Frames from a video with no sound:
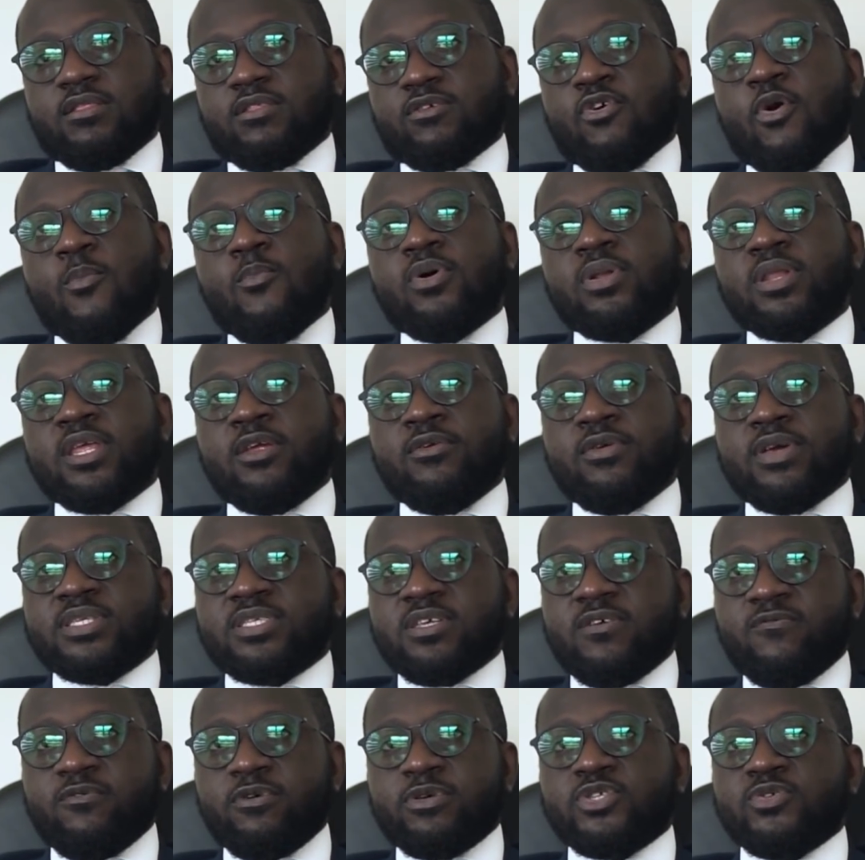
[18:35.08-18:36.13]
common areas
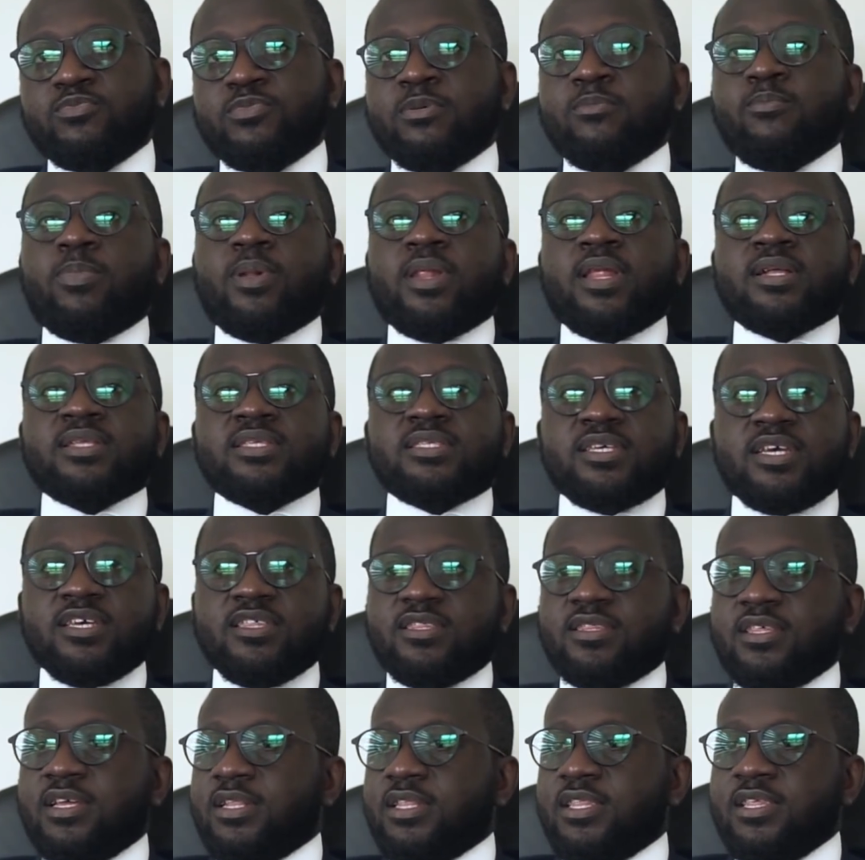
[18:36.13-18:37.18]
have also been planned
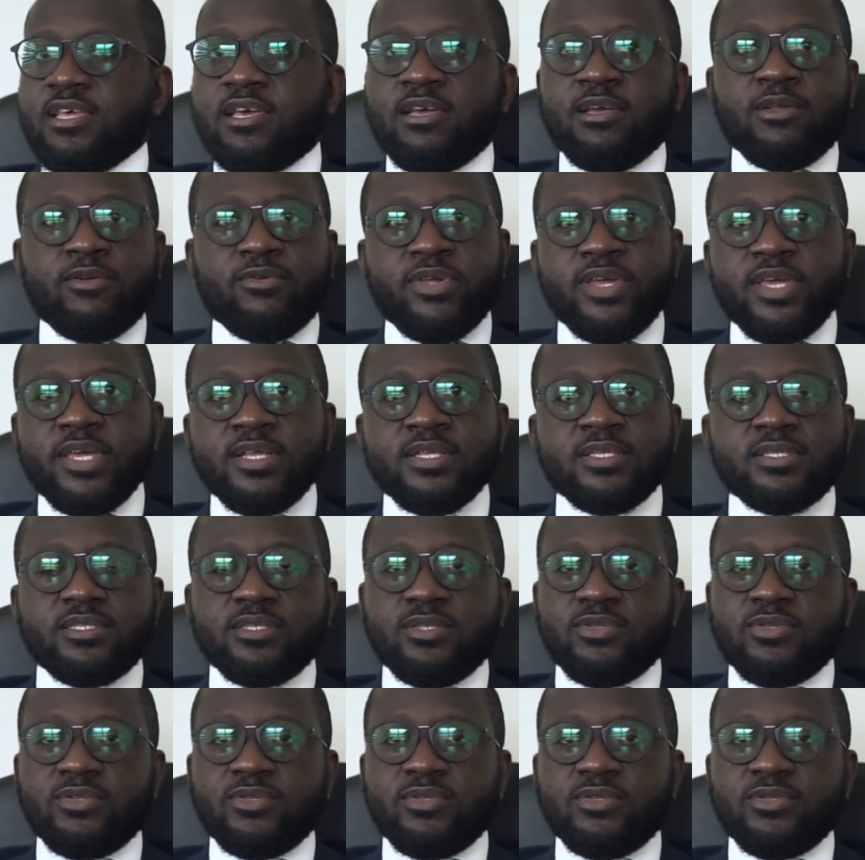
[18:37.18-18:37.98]
such that there are greens,